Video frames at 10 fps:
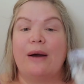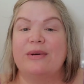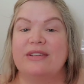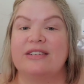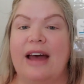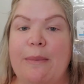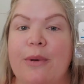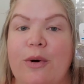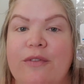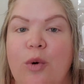that was a
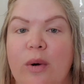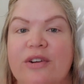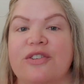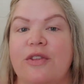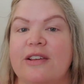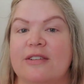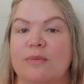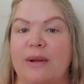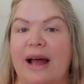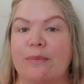typo, of course. So this is
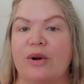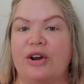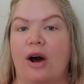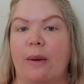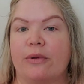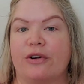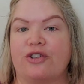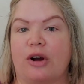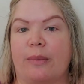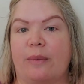blackberry cobbler and
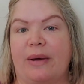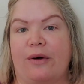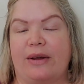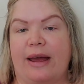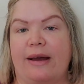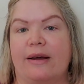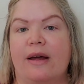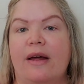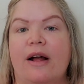strawberry pound cake.